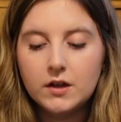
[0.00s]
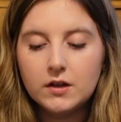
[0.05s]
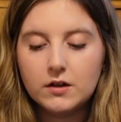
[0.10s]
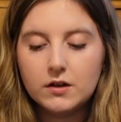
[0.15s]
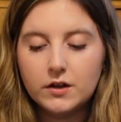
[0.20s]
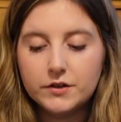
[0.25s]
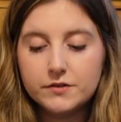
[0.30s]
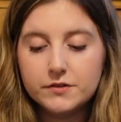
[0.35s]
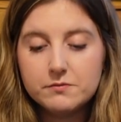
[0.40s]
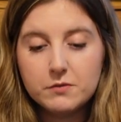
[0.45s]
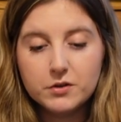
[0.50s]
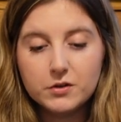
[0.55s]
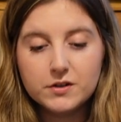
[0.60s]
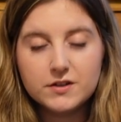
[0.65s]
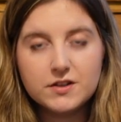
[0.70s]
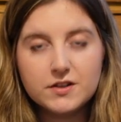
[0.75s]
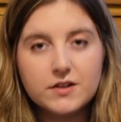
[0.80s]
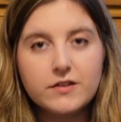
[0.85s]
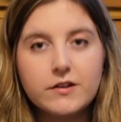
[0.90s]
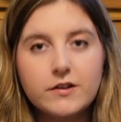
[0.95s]
kind of
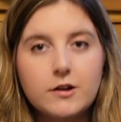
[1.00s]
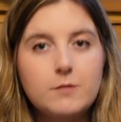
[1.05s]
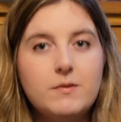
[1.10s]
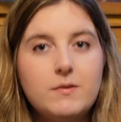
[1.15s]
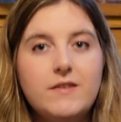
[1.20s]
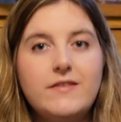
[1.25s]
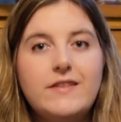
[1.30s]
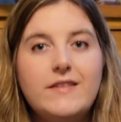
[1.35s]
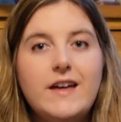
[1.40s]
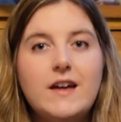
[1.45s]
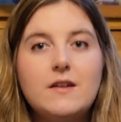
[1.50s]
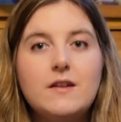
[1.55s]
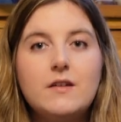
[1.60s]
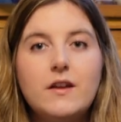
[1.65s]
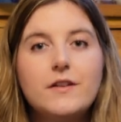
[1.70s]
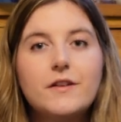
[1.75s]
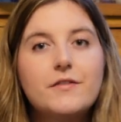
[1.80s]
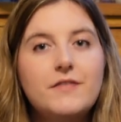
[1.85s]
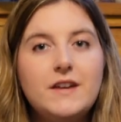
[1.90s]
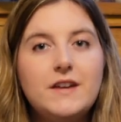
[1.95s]
monitor them and then
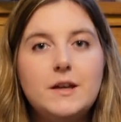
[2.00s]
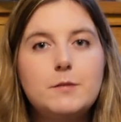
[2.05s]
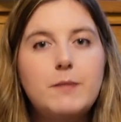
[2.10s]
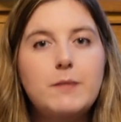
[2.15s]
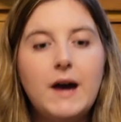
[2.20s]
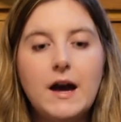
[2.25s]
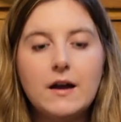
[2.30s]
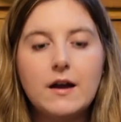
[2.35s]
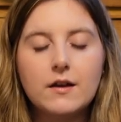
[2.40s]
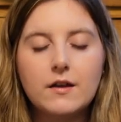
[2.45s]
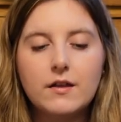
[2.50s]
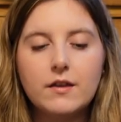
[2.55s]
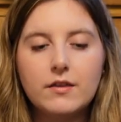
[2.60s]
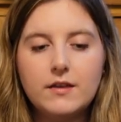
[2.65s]
like feed back